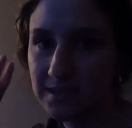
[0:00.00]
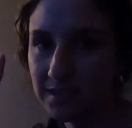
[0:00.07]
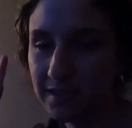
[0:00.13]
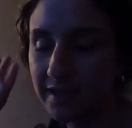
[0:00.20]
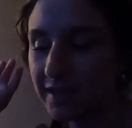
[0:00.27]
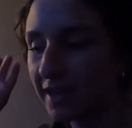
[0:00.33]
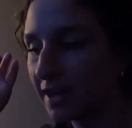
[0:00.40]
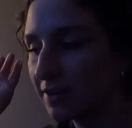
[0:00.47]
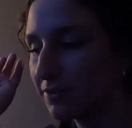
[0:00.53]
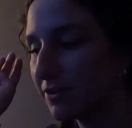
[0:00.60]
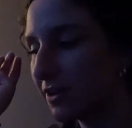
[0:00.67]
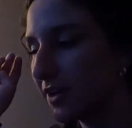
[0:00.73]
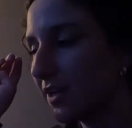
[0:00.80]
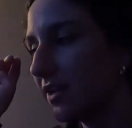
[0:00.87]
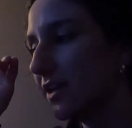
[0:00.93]
in the leg
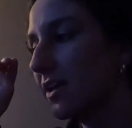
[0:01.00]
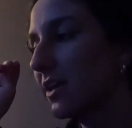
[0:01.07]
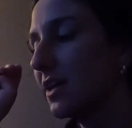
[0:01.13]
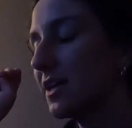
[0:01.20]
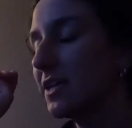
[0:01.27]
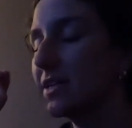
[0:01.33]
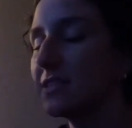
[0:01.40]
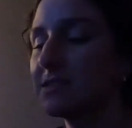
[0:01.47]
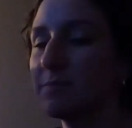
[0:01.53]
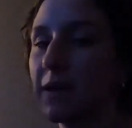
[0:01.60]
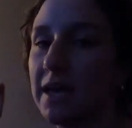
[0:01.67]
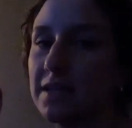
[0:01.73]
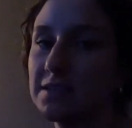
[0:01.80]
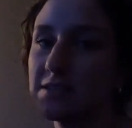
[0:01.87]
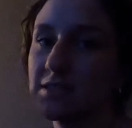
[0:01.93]
category is
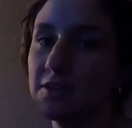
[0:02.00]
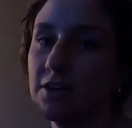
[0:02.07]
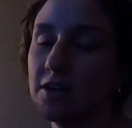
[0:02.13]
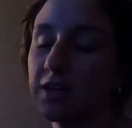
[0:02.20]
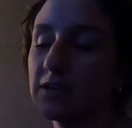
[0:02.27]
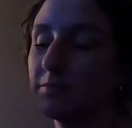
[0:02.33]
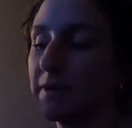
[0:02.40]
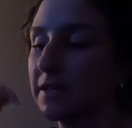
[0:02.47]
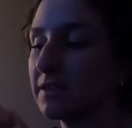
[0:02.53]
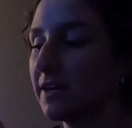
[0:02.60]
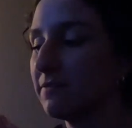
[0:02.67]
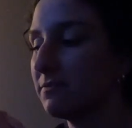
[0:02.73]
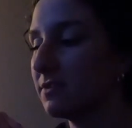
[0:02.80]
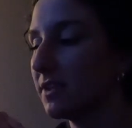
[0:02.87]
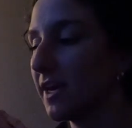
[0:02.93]
balancing on my
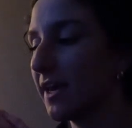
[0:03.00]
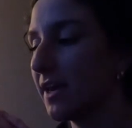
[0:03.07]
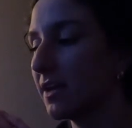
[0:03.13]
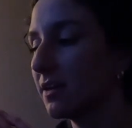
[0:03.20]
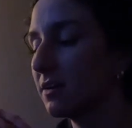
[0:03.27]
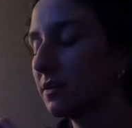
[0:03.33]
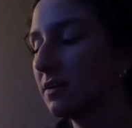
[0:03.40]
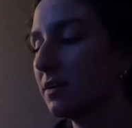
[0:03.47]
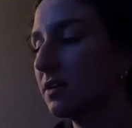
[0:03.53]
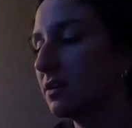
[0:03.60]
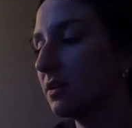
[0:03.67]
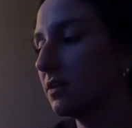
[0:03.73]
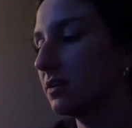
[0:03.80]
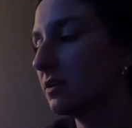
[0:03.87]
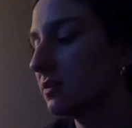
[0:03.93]
left leg.
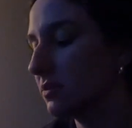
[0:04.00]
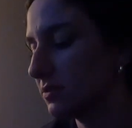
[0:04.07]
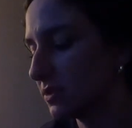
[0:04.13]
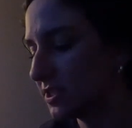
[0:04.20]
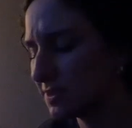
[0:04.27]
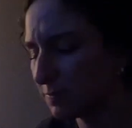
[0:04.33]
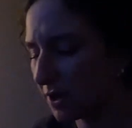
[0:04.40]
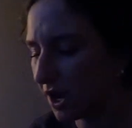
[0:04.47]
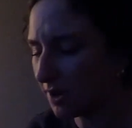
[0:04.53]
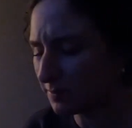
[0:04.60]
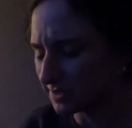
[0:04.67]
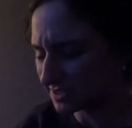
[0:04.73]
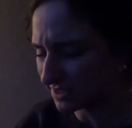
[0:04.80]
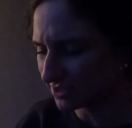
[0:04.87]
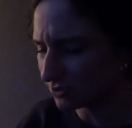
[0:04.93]
This pop
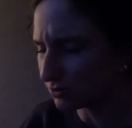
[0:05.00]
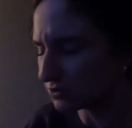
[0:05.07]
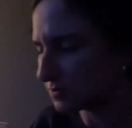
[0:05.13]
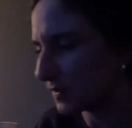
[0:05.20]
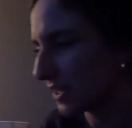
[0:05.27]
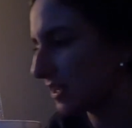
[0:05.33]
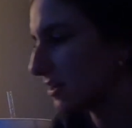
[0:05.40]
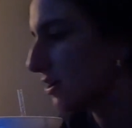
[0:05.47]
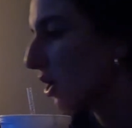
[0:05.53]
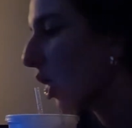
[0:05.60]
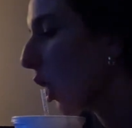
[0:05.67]
is huge, man.